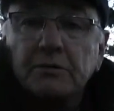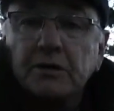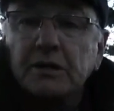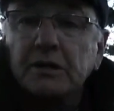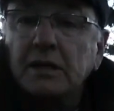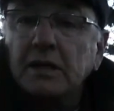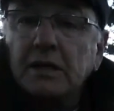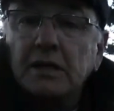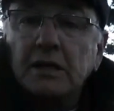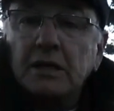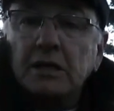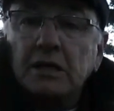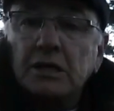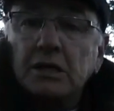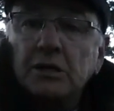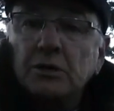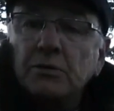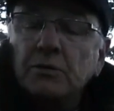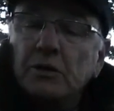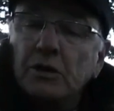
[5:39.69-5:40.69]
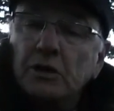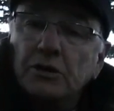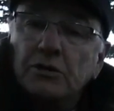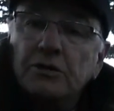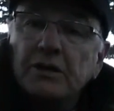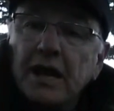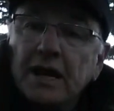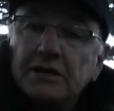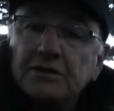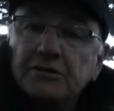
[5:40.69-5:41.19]
But we
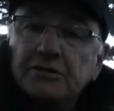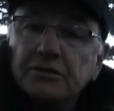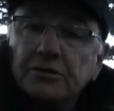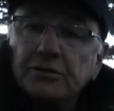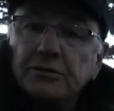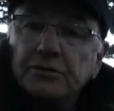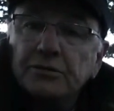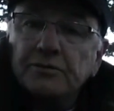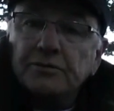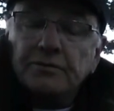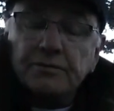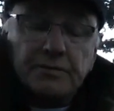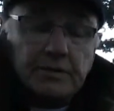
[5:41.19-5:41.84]
learned that too.